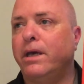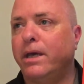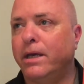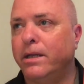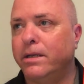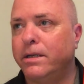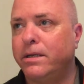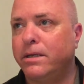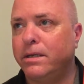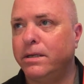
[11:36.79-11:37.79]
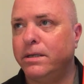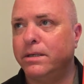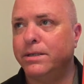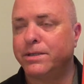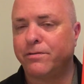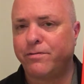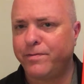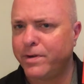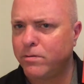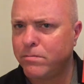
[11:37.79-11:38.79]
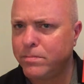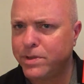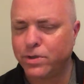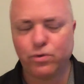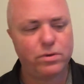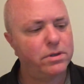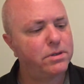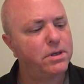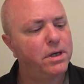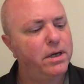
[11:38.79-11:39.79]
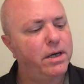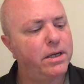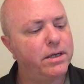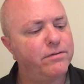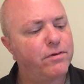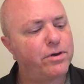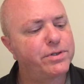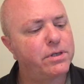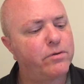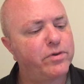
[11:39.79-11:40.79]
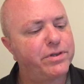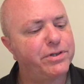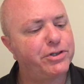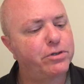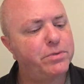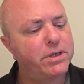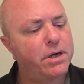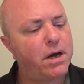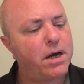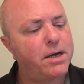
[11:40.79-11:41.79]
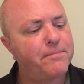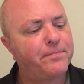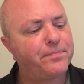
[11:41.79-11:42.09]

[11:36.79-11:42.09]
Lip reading: and he is a film student, and he falls in love with a German guy,